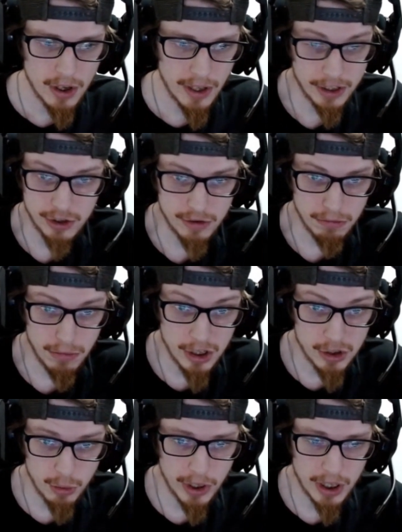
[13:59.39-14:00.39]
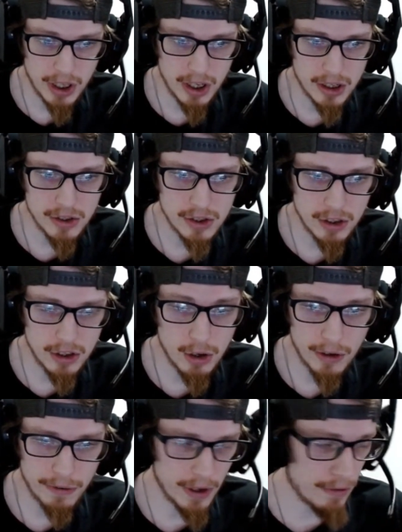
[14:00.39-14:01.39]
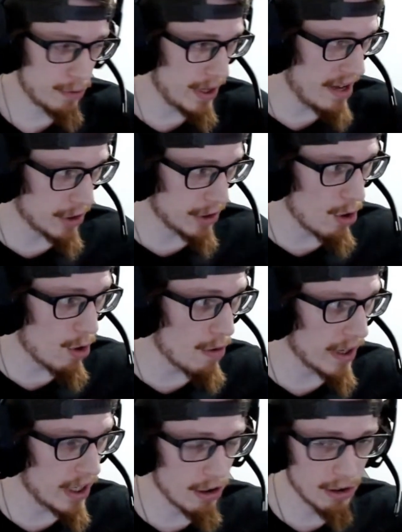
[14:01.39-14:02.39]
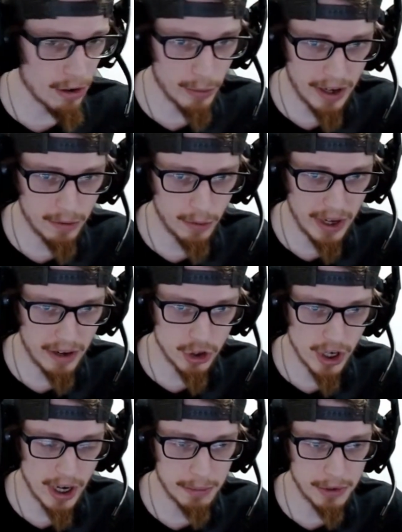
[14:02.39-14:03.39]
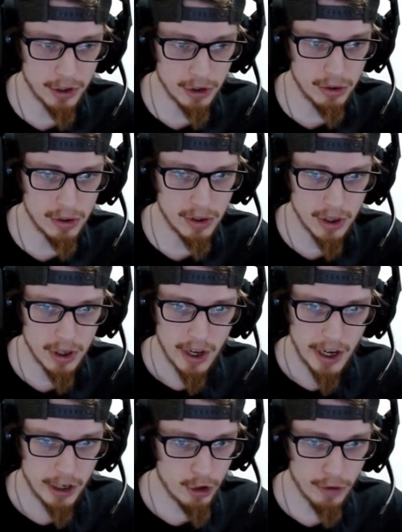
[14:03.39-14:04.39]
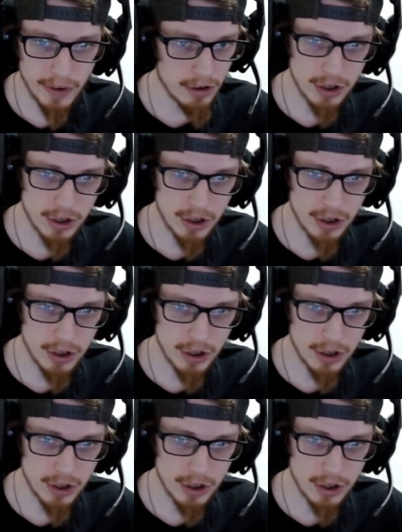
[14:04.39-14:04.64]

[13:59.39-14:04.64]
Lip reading: That's what it is. You know, if we have to go over here and we have a job to do, and you're over here